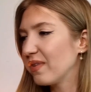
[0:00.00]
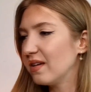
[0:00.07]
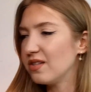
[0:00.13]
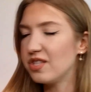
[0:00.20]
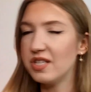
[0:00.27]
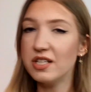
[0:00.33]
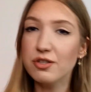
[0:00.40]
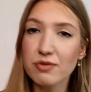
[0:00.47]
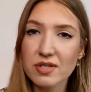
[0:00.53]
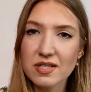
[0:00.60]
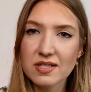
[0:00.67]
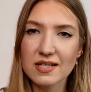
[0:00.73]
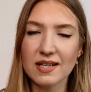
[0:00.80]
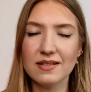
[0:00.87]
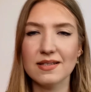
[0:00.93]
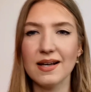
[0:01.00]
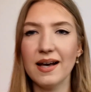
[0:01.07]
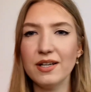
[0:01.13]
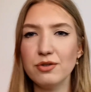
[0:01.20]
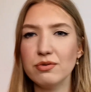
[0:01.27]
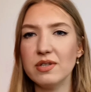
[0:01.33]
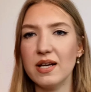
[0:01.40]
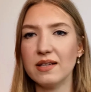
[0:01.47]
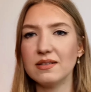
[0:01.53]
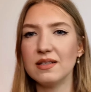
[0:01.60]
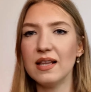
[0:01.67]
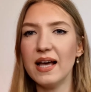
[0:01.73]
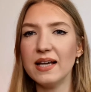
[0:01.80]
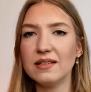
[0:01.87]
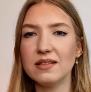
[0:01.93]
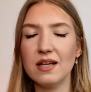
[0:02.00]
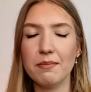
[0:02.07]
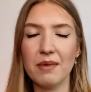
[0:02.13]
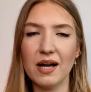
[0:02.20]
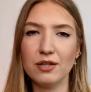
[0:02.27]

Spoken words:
citrus scents. I do not like them.